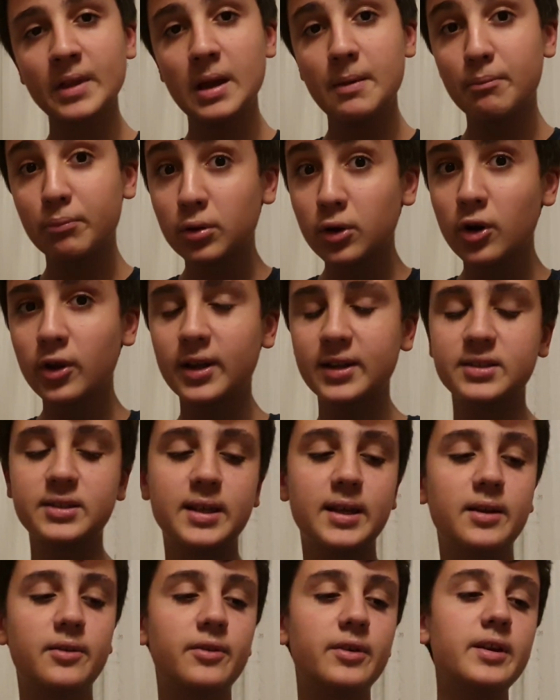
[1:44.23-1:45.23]
Pro
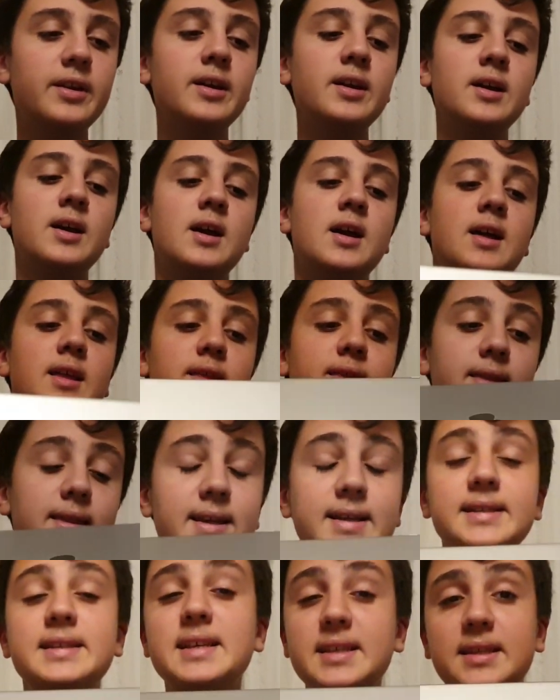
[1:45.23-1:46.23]
category.
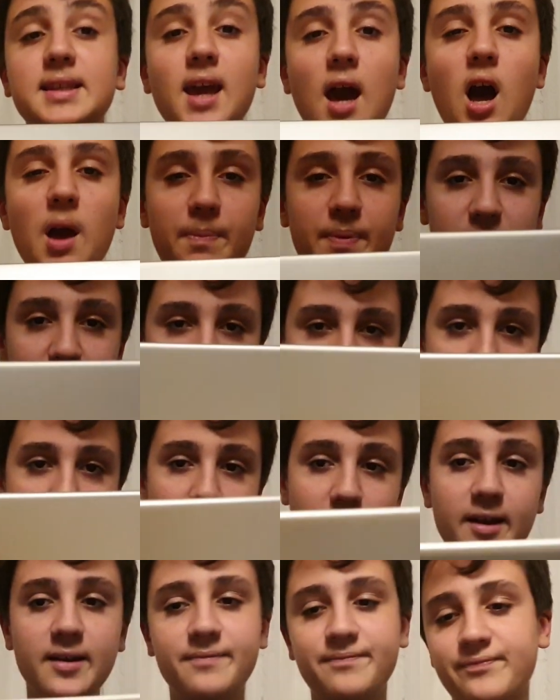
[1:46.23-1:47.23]
This is the iPad
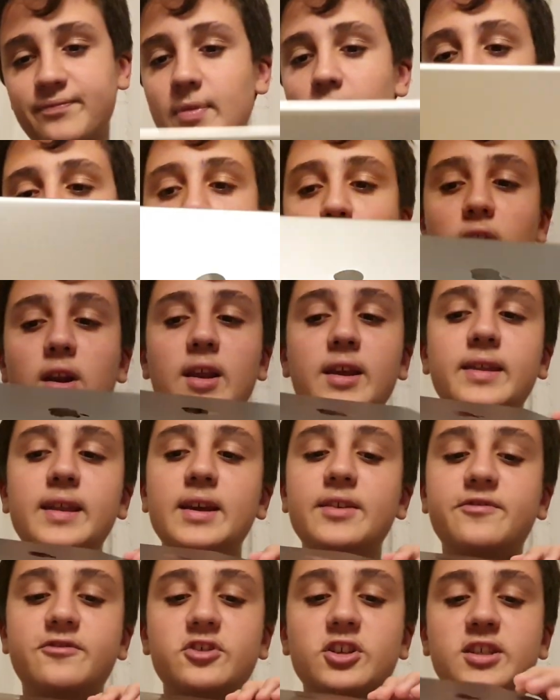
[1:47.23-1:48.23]
Air. Really,
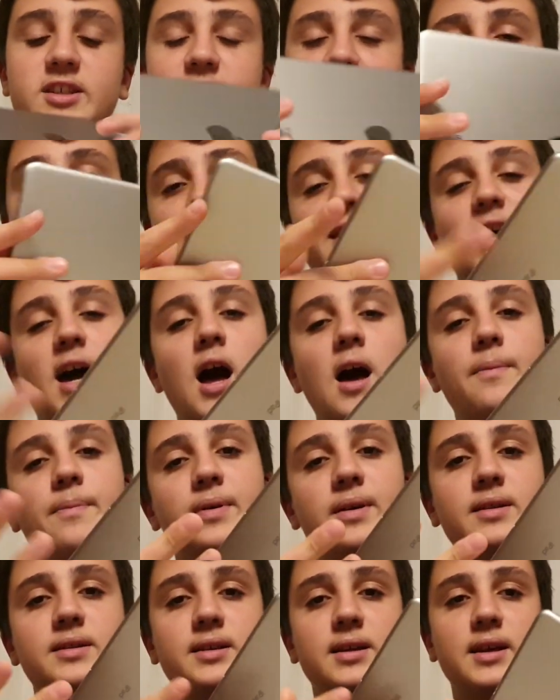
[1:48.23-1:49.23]
they've just taken the
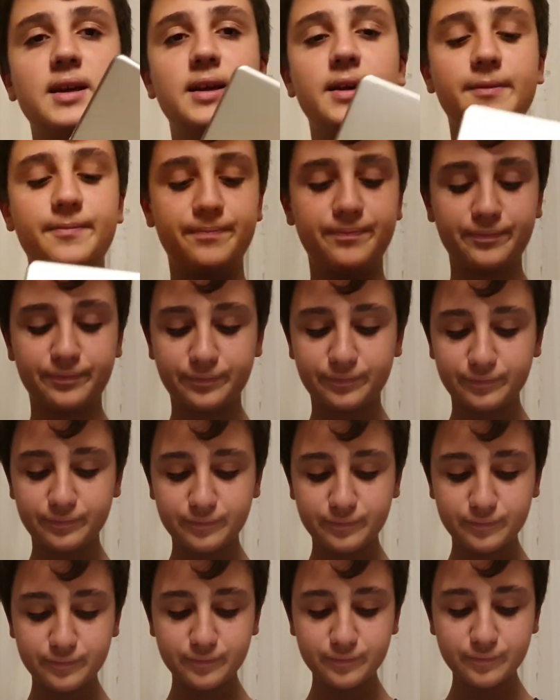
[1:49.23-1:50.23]
iPad
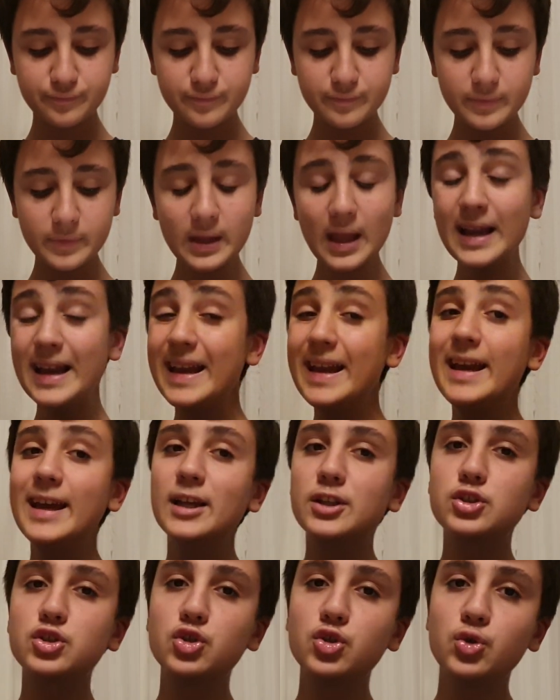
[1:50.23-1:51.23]
Air
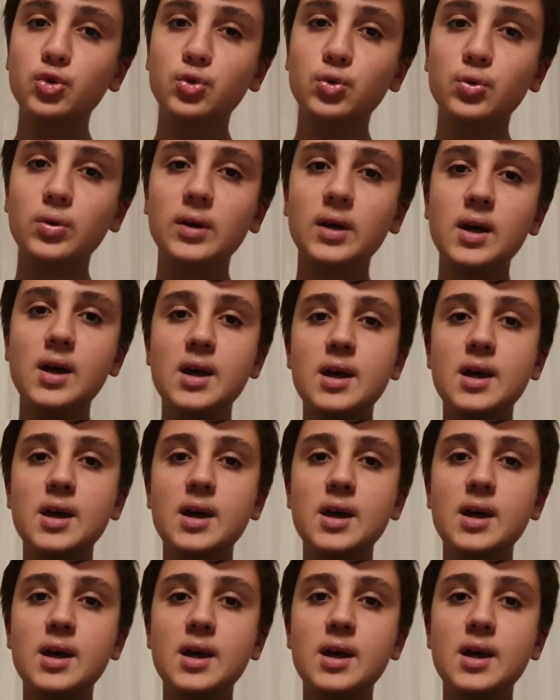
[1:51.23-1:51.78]
2